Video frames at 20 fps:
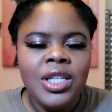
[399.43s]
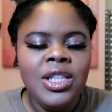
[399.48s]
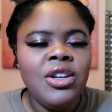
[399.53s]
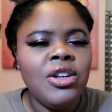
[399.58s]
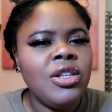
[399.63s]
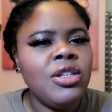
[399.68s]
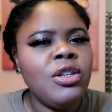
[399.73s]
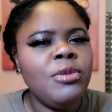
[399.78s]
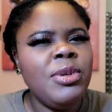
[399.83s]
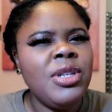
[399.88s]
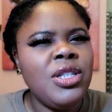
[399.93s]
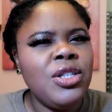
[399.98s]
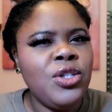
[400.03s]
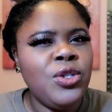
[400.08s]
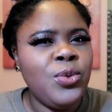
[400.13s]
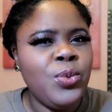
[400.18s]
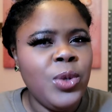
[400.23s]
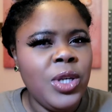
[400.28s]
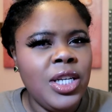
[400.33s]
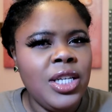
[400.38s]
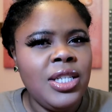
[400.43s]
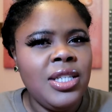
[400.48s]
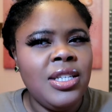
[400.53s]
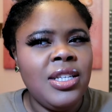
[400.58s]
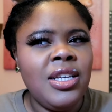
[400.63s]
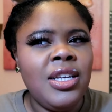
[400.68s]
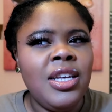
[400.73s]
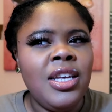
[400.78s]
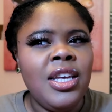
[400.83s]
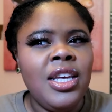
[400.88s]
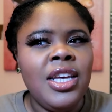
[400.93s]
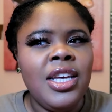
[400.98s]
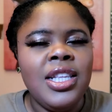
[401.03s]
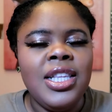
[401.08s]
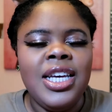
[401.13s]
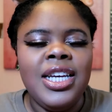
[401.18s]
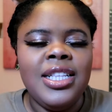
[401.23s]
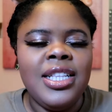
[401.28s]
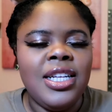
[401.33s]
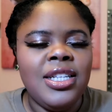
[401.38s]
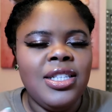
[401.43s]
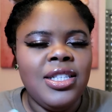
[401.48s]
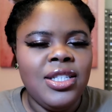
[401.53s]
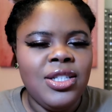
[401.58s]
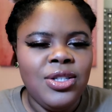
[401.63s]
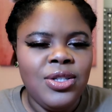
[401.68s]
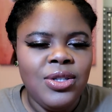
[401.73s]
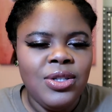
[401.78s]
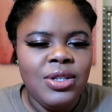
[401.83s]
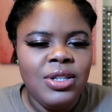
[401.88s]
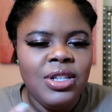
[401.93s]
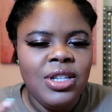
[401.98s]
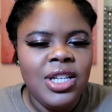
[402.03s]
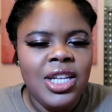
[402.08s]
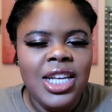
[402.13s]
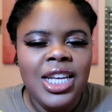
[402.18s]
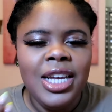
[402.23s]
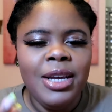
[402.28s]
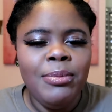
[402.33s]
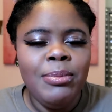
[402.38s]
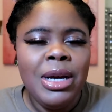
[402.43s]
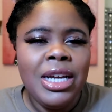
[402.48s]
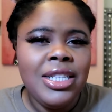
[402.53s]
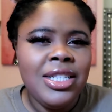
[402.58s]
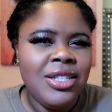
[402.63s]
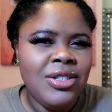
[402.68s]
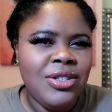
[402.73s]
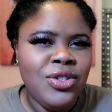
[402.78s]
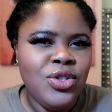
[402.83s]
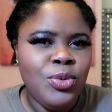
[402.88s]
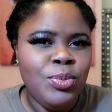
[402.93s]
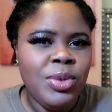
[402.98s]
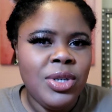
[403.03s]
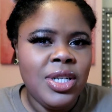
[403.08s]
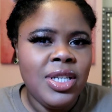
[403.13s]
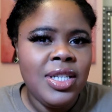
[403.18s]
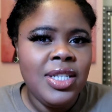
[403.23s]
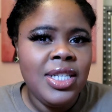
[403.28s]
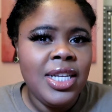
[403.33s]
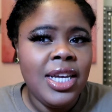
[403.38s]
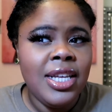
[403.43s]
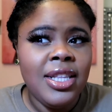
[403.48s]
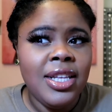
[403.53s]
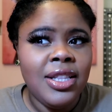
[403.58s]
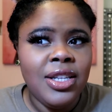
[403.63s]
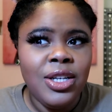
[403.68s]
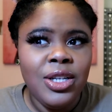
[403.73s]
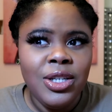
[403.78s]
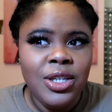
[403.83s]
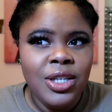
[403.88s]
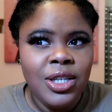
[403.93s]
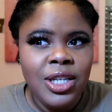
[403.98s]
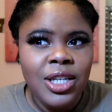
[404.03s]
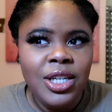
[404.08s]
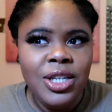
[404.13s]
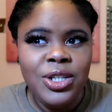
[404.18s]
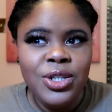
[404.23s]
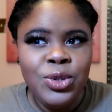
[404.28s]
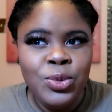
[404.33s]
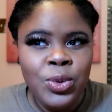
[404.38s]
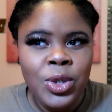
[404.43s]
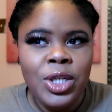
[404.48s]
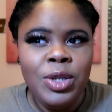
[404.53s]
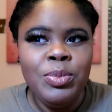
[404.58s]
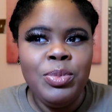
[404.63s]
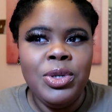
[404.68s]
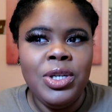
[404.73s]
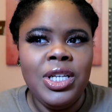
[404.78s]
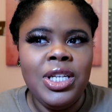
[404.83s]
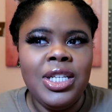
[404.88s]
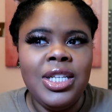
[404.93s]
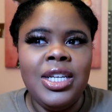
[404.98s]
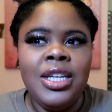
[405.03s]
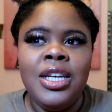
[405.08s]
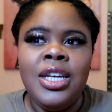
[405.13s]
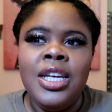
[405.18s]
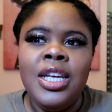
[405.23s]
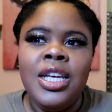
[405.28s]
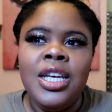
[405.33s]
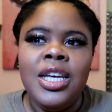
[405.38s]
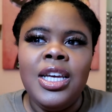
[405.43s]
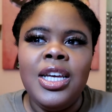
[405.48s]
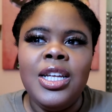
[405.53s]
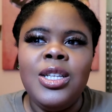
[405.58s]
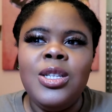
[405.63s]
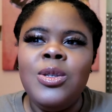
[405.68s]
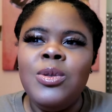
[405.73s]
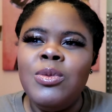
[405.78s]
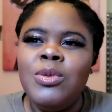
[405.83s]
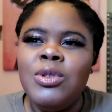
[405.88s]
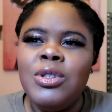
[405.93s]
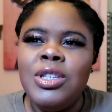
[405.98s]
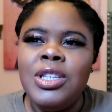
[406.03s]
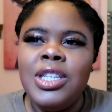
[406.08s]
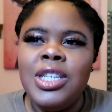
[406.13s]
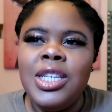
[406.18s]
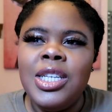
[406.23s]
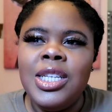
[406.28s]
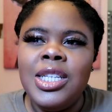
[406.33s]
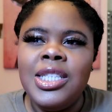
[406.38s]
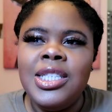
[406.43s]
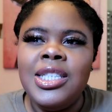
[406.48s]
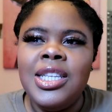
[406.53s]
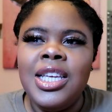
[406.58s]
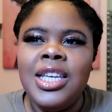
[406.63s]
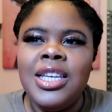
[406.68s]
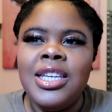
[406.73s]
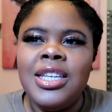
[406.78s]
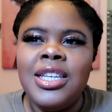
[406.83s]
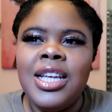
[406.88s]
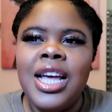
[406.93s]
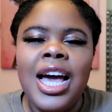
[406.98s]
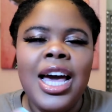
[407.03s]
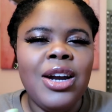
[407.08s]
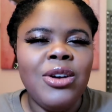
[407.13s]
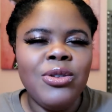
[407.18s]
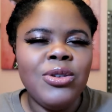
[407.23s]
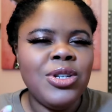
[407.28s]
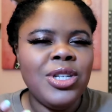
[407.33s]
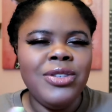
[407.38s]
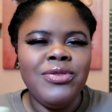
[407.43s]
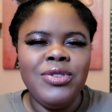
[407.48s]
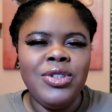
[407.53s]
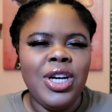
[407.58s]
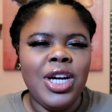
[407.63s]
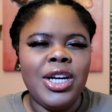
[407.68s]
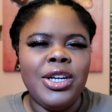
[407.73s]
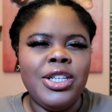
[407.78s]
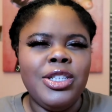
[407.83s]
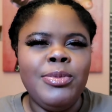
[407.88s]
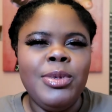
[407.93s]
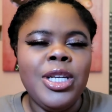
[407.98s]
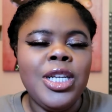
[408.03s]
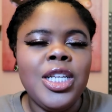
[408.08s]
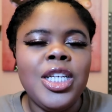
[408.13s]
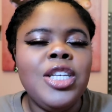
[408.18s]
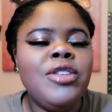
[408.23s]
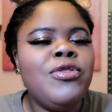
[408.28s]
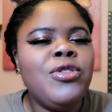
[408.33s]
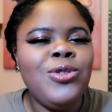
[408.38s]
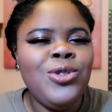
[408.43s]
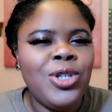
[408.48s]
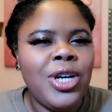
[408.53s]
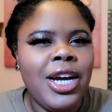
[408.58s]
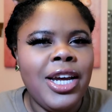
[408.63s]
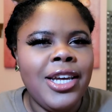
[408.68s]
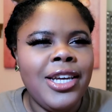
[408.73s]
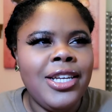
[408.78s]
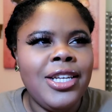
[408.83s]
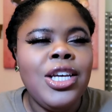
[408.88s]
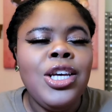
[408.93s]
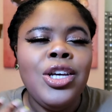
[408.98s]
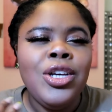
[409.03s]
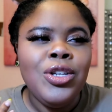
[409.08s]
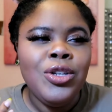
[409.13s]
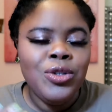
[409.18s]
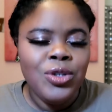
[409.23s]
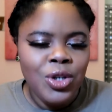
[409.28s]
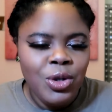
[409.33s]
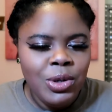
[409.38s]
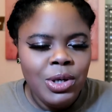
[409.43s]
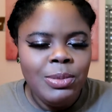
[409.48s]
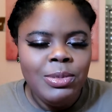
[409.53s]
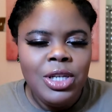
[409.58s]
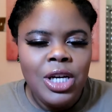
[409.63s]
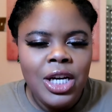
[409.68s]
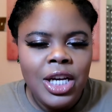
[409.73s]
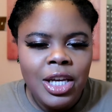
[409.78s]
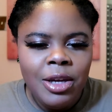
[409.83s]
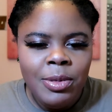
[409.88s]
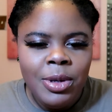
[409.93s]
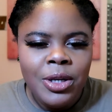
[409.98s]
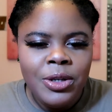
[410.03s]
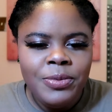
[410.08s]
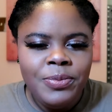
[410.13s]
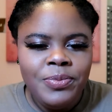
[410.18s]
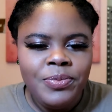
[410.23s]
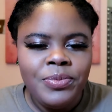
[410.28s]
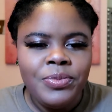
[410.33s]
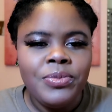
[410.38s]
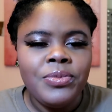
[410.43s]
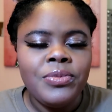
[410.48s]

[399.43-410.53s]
They're a little bit sweet. Like that's, it might sound stupid to say that the cookie is sweet, but it's, it's like I don't even know how to explain it. If you try it, you know what I'm talking about.